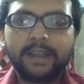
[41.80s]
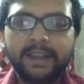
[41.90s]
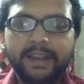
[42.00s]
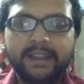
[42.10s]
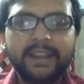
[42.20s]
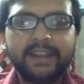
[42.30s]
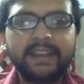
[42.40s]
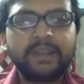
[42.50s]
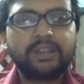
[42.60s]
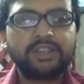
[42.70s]

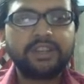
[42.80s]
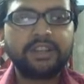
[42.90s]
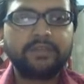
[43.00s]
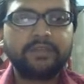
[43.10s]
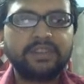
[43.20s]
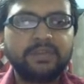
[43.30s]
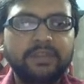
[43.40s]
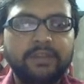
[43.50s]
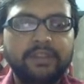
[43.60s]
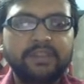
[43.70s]
any question which
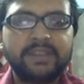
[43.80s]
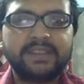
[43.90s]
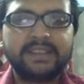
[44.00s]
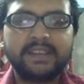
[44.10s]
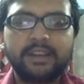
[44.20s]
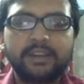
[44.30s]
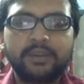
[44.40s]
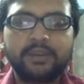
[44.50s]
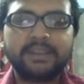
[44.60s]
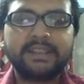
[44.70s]
basically
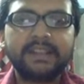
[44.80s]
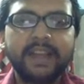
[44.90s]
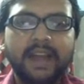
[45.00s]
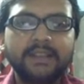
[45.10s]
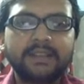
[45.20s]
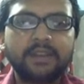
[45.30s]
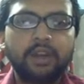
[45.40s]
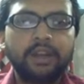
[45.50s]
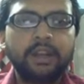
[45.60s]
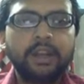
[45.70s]
university asked
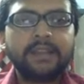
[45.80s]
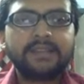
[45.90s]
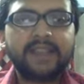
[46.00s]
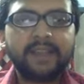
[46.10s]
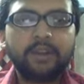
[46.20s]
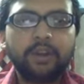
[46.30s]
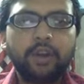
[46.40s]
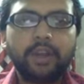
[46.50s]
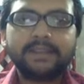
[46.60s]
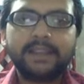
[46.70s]
on cyber
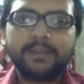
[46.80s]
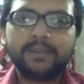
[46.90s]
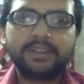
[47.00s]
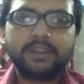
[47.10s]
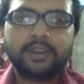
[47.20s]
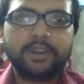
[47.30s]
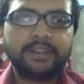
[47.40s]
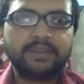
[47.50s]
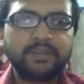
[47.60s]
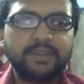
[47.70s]
law and cyber
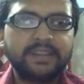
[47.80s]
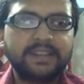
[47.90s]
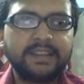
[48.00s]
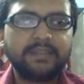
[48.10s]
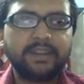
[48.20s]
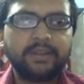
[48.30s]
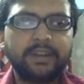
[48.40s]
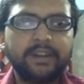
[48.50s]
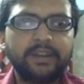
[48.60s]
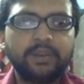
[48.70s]
security. So basically we are
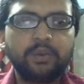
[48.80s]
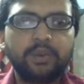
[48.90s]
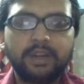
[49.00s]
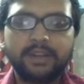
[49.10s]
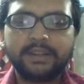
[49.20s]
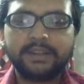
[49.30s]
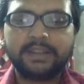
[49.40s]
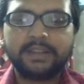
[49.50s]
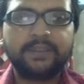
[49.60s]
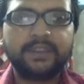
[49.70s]
going to
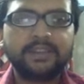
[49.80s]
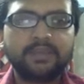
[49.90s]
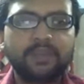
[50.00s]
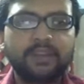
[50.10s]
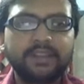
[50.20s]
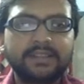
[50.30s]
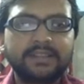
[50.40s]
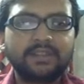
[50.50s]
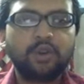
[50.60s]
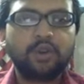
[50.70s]
discuss first what is the
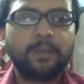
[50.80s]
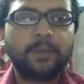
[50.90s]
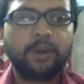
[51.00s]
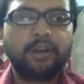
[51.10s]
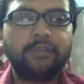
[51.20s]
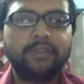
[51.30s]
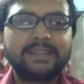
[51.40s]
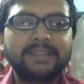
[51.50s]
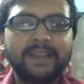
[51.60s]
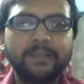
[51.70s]
scope of
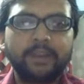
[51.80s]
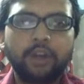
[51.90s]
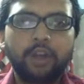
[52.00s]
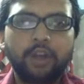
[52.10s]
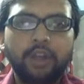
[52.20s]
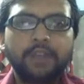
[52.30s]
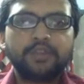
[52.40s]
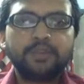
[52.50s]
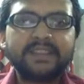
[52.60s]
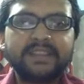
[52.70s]
cyber law.
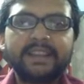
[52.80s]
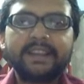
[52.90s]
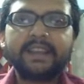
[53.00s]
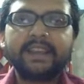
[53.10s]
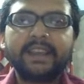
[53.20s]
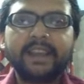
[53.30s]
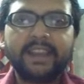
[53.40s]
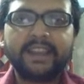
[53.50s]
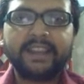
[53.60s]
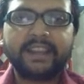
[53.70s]
So basically
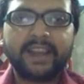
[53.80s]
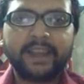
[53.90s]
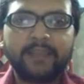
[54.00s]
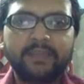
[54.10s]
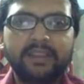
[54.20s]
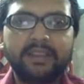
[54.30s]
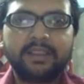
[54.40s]
any crime